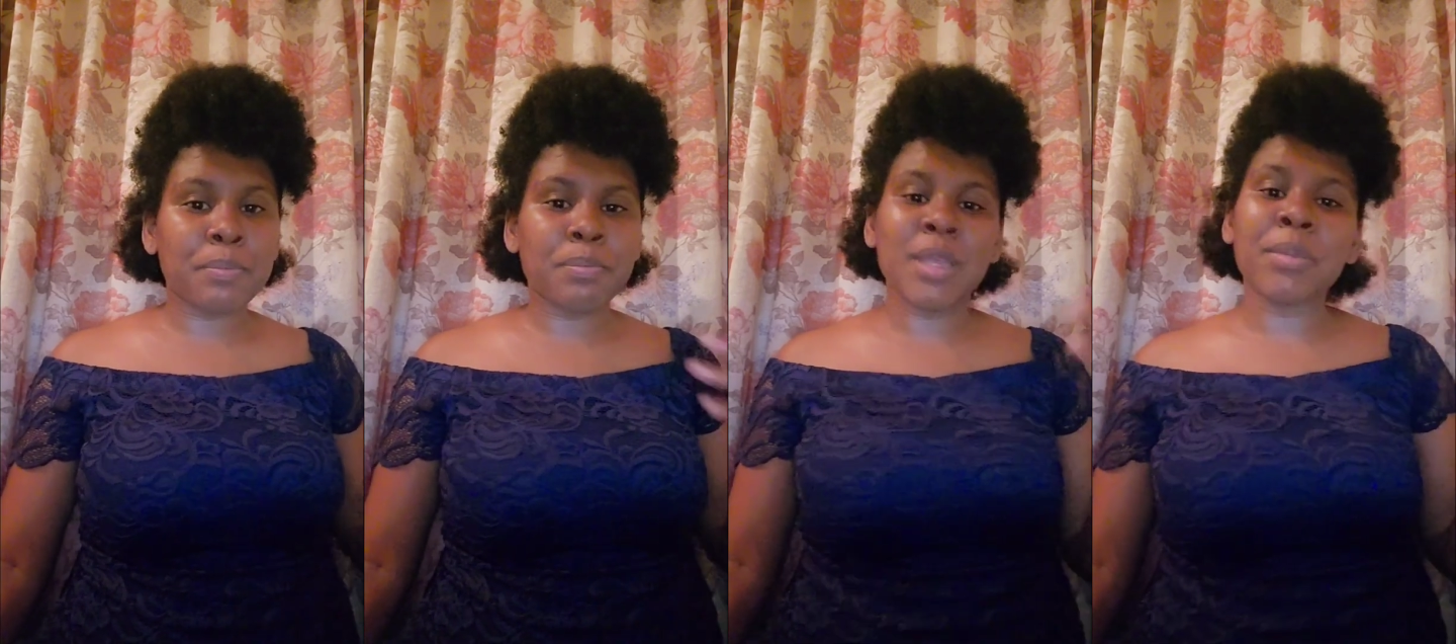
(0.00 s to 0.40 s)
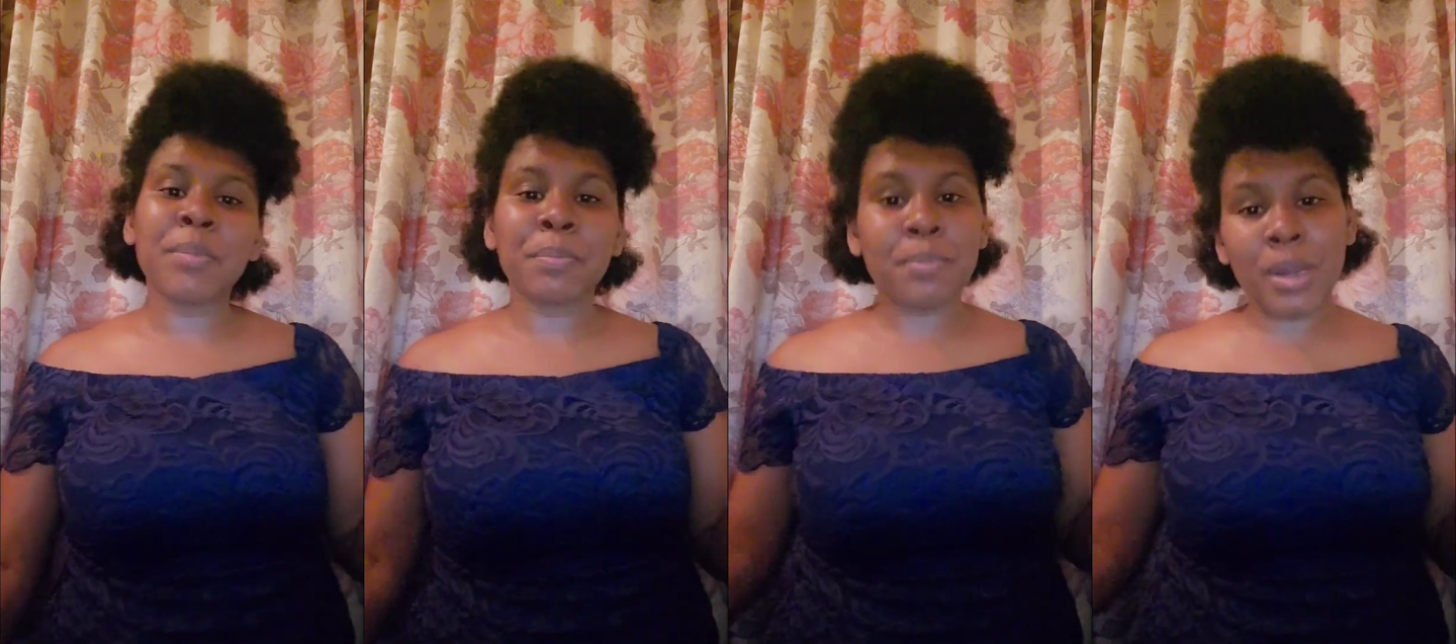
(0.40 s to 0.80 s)

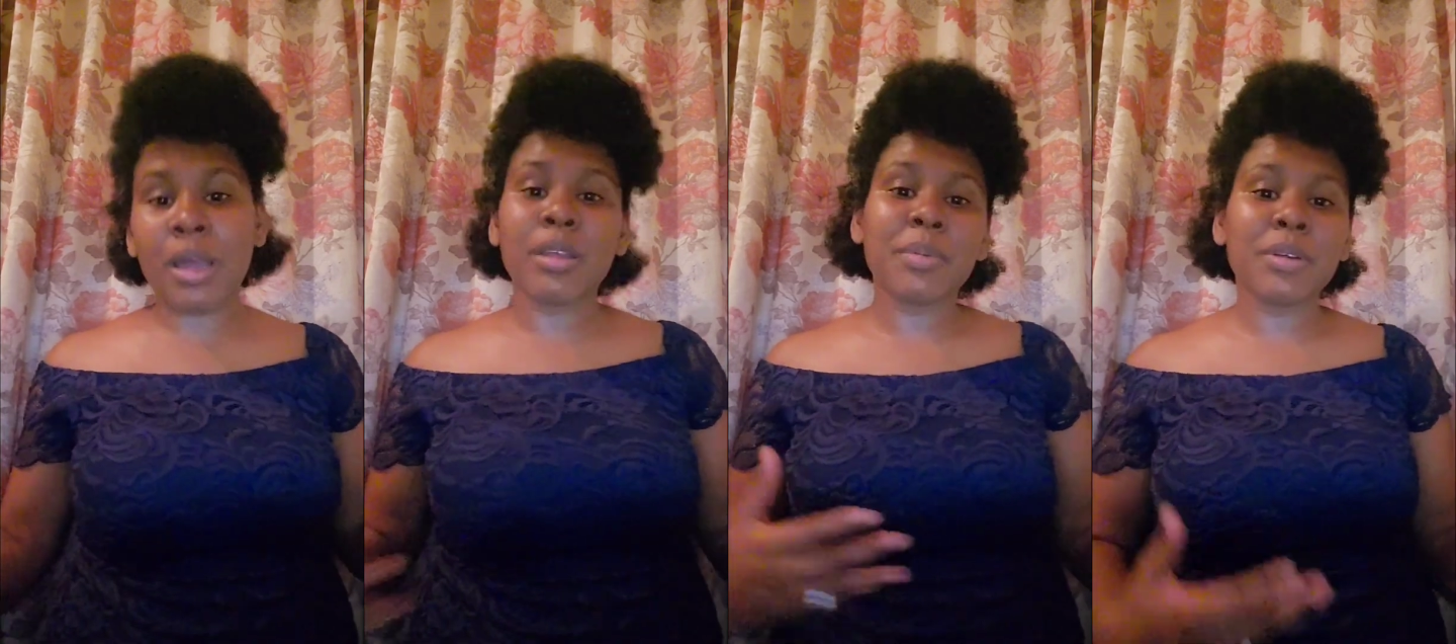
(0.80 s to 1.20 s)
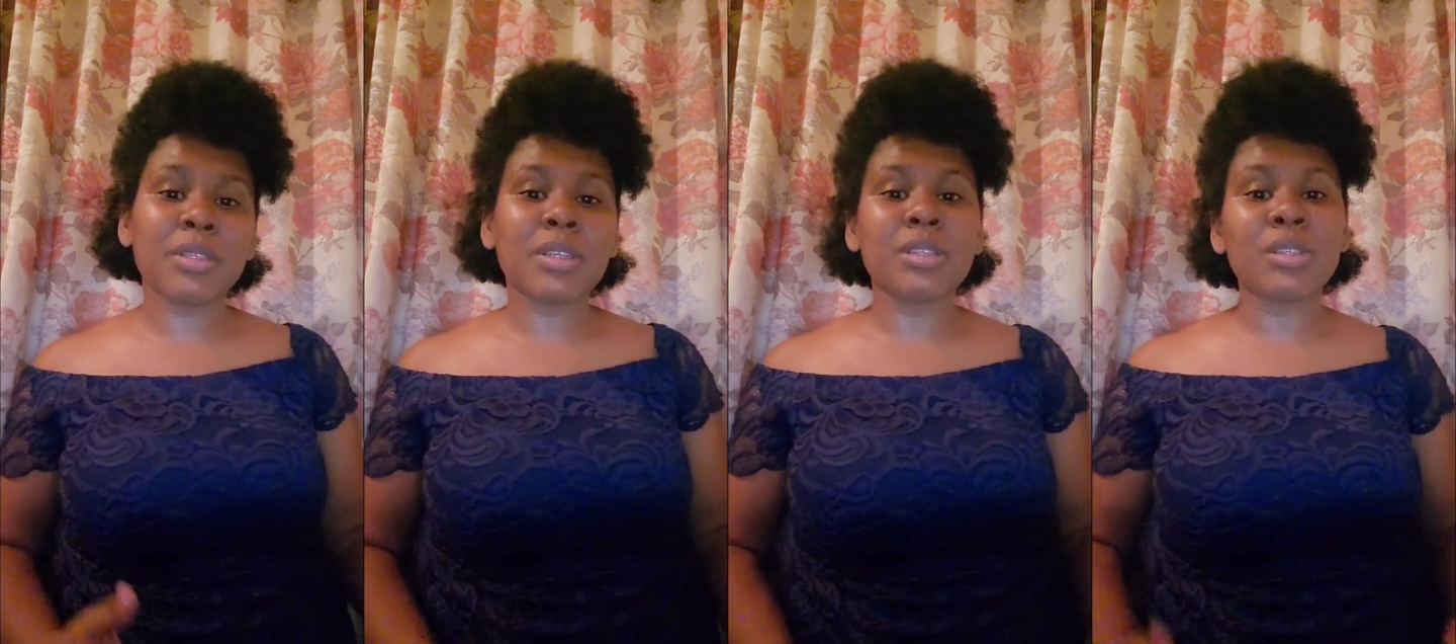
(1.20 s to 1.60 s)
maybe other
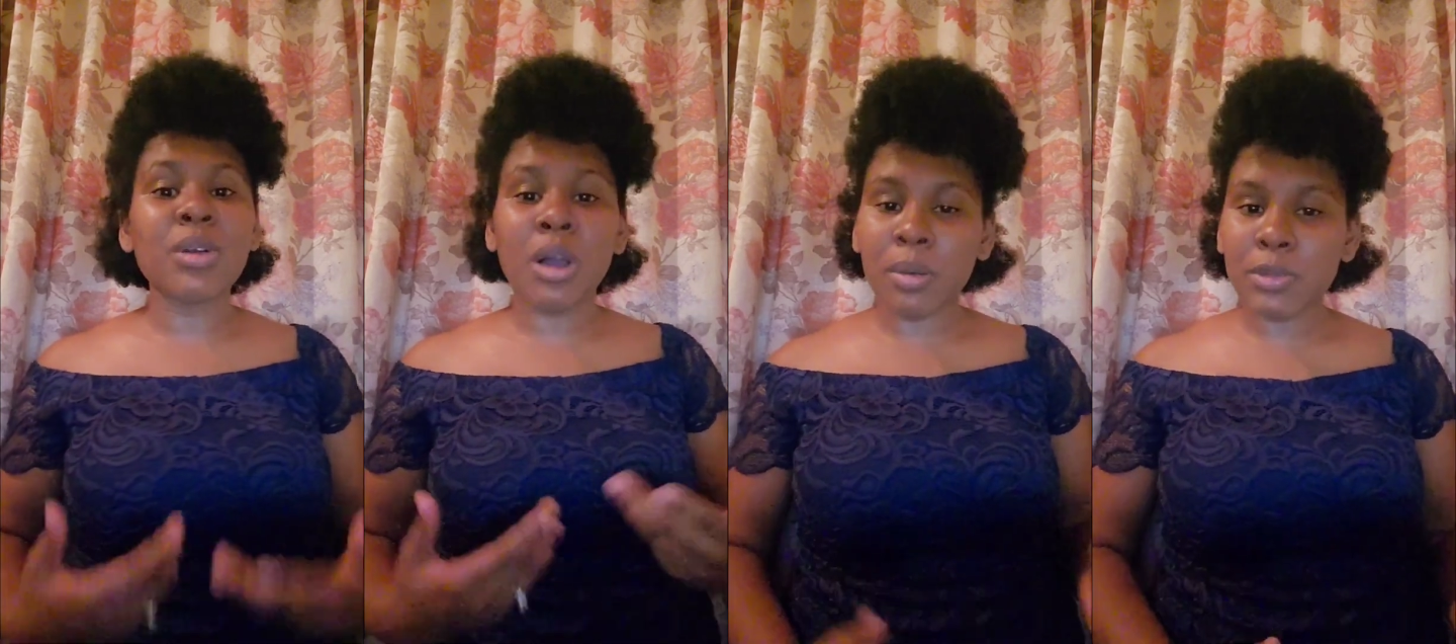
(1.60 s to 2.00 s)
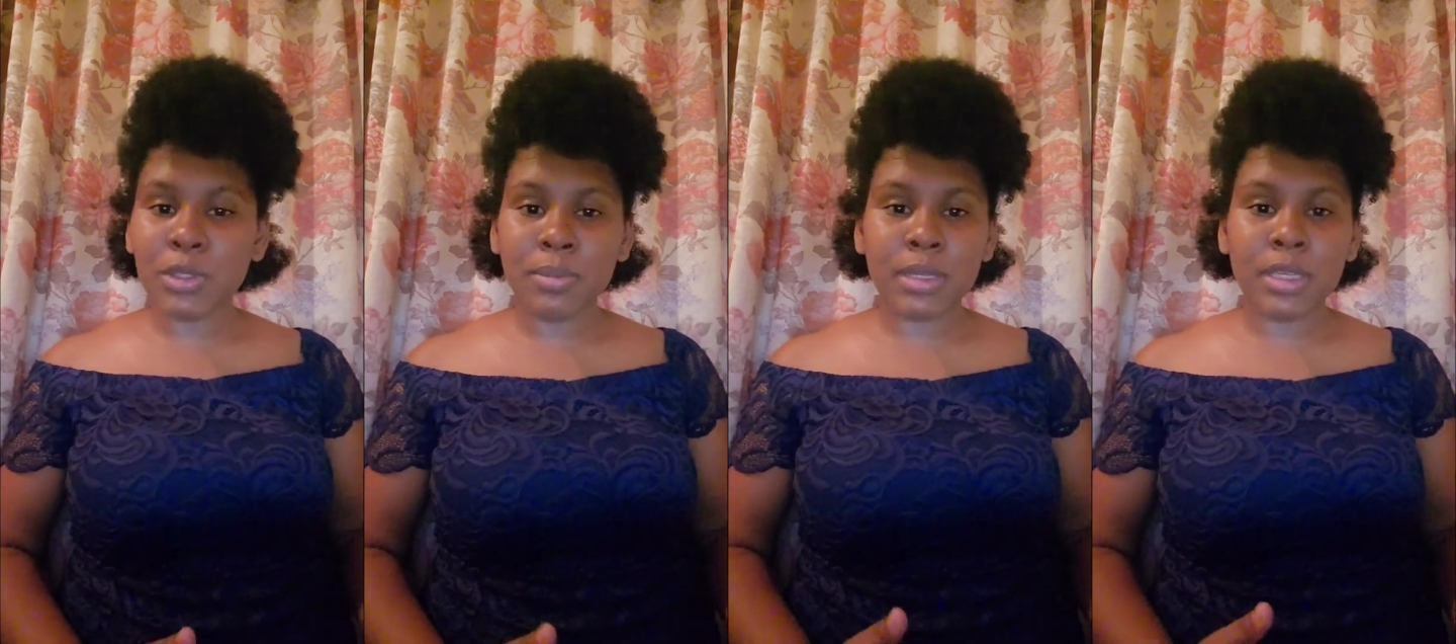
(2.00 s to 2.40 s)
persons look up
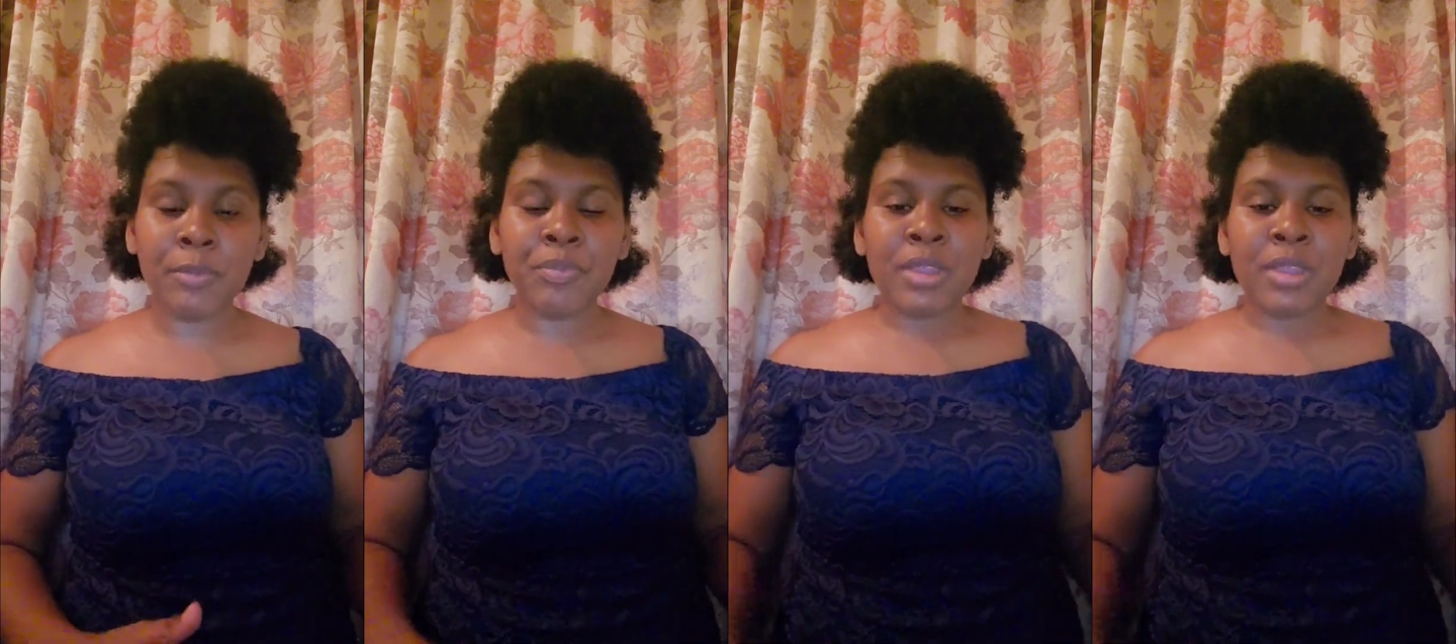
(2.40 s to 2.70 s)
to me,